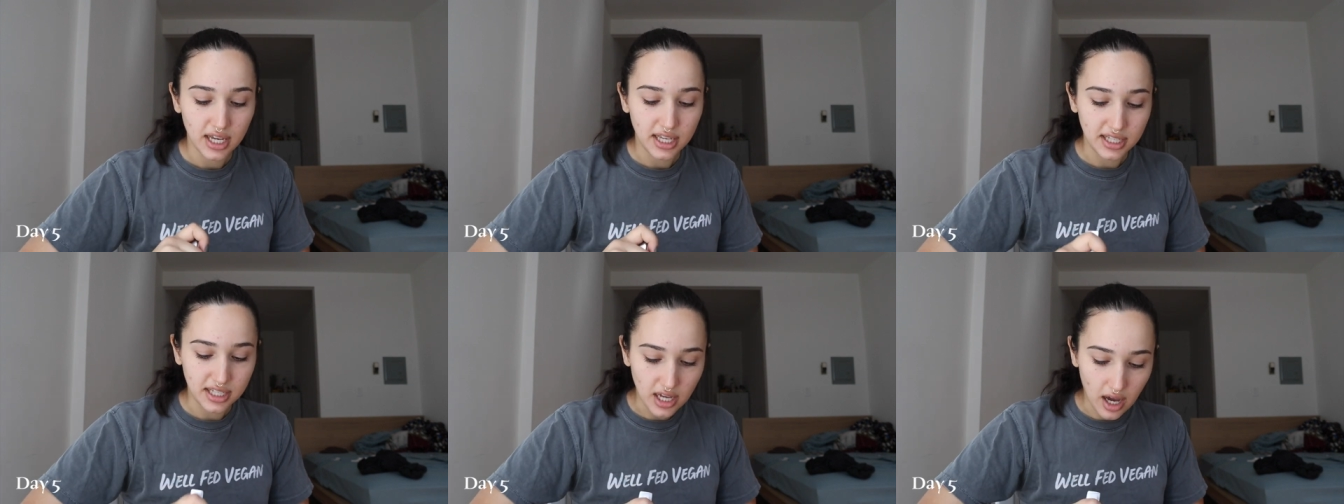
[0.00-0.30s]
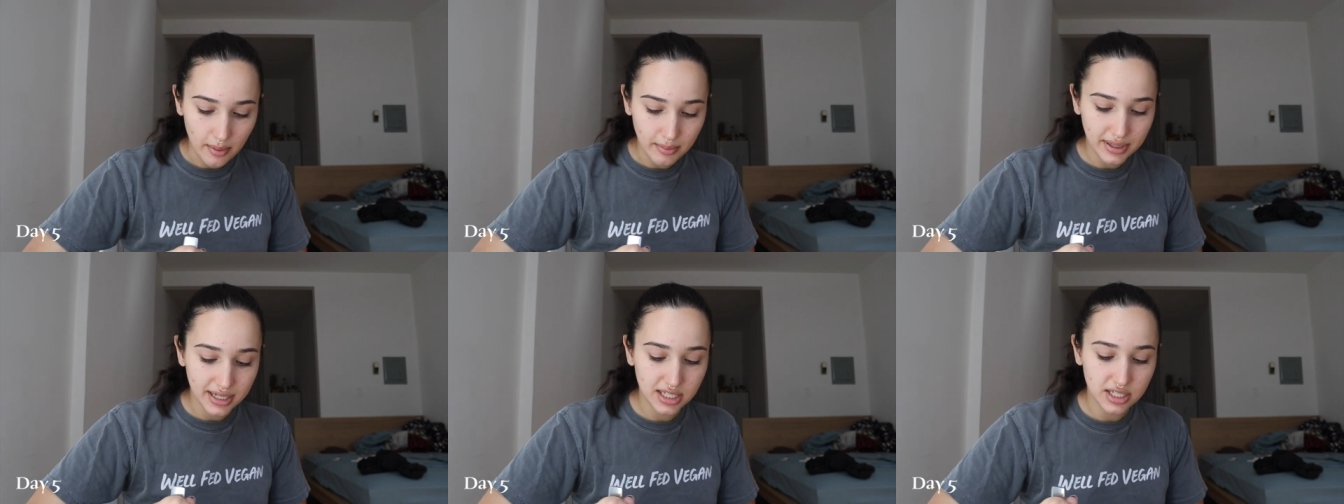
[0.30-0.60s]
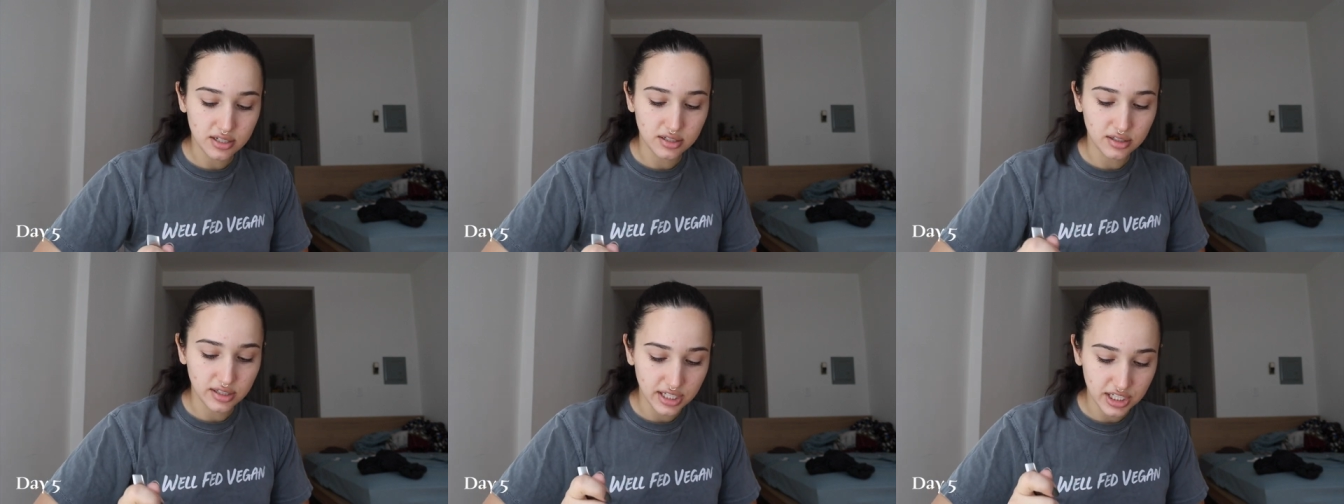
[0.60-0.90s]
yummy,
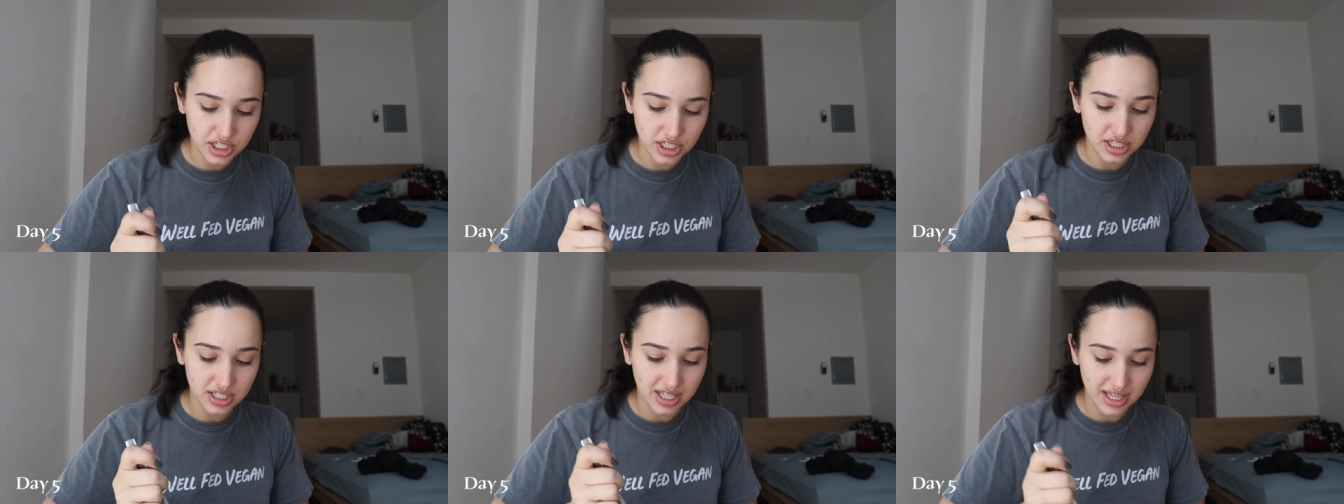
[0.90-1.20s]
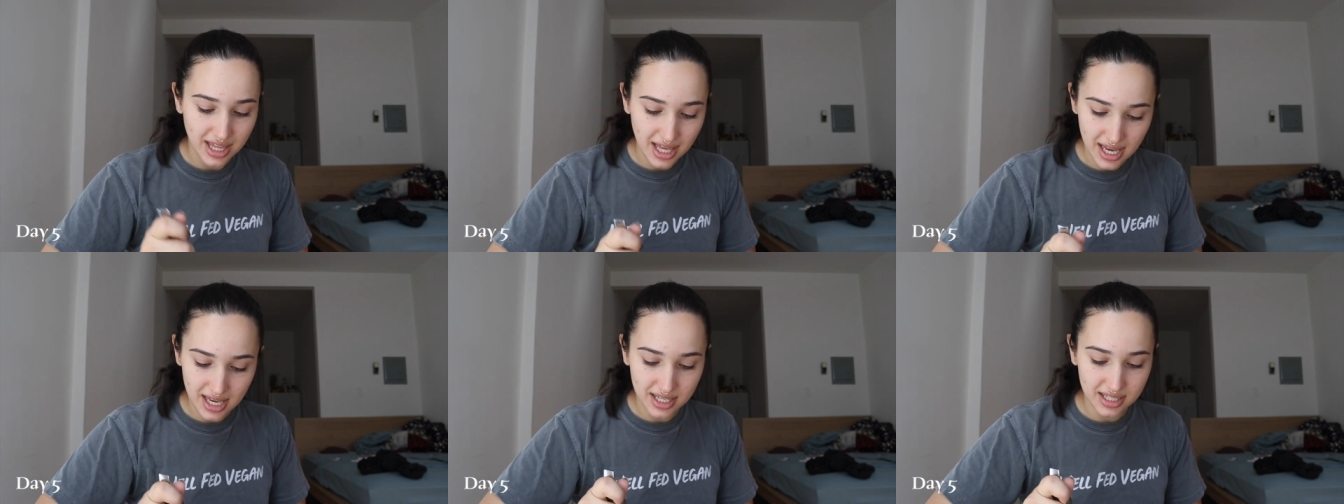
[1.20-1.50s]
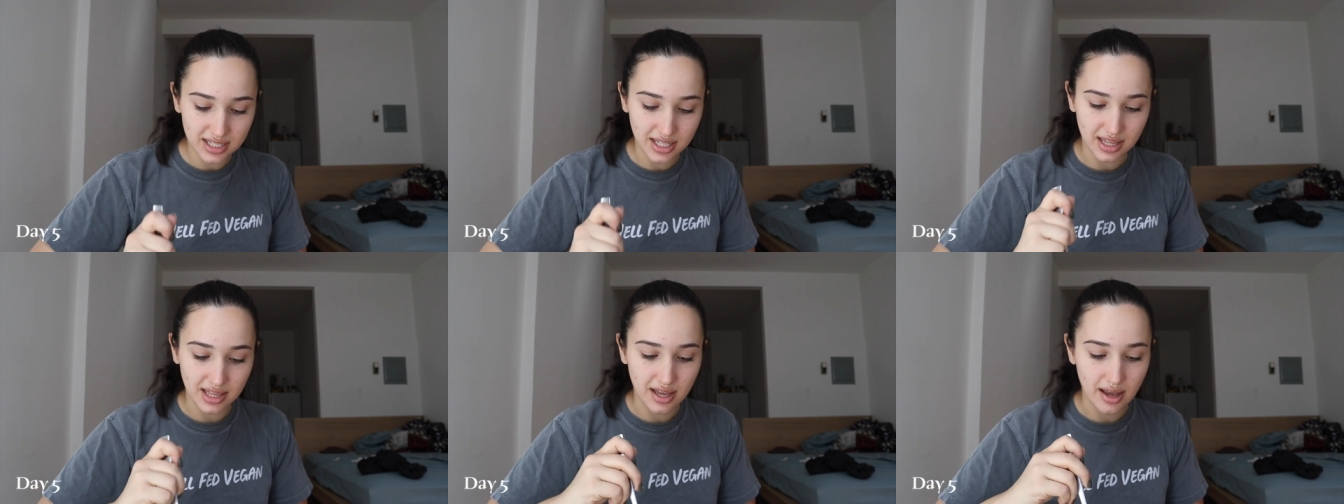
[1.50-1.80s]
delicious
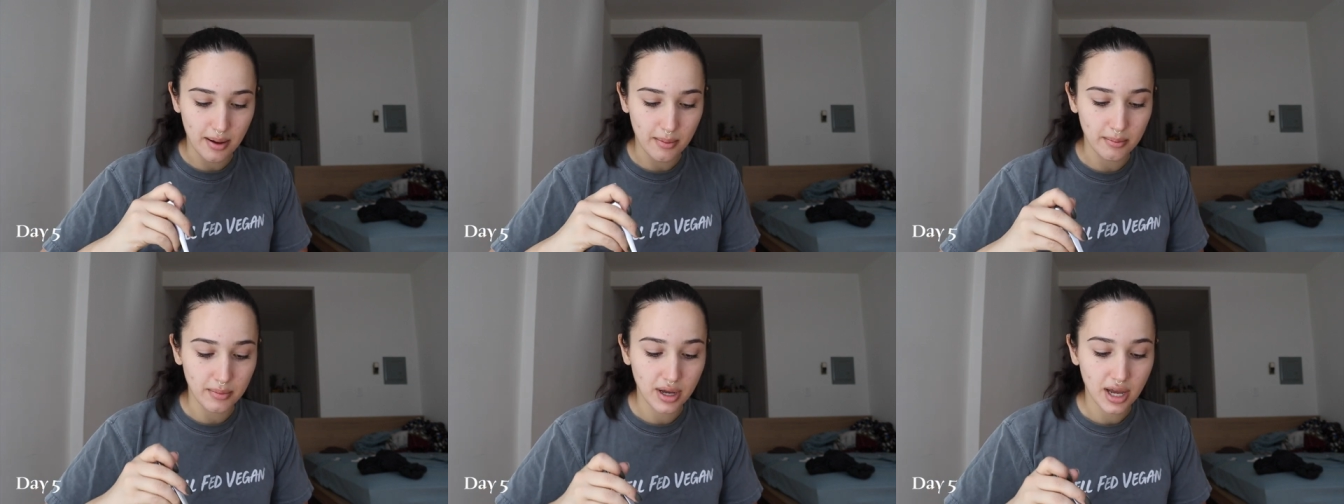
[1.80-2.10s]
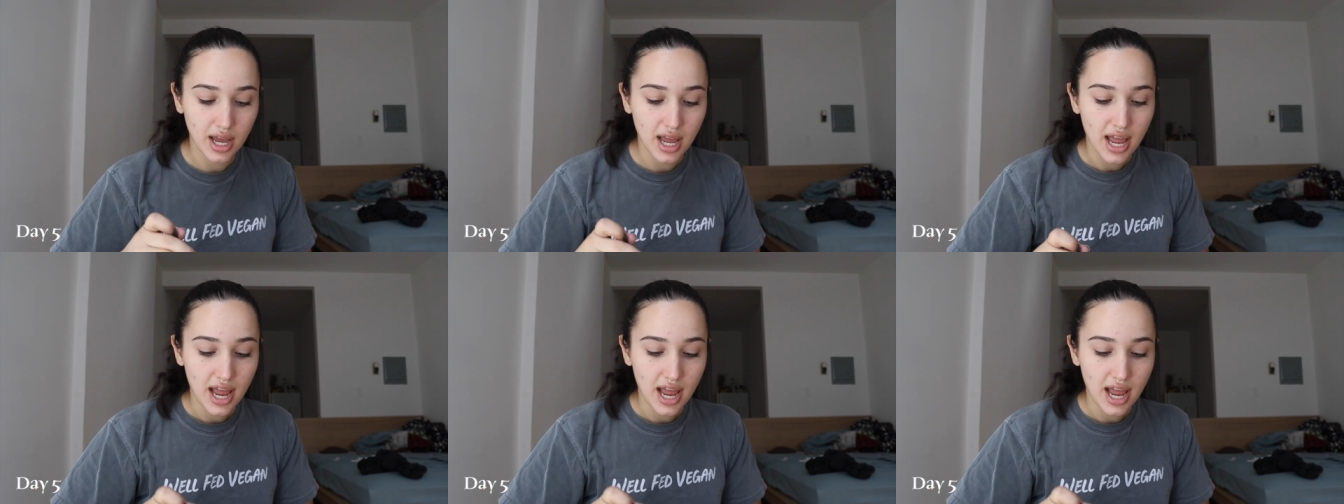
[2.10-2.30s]
things in them.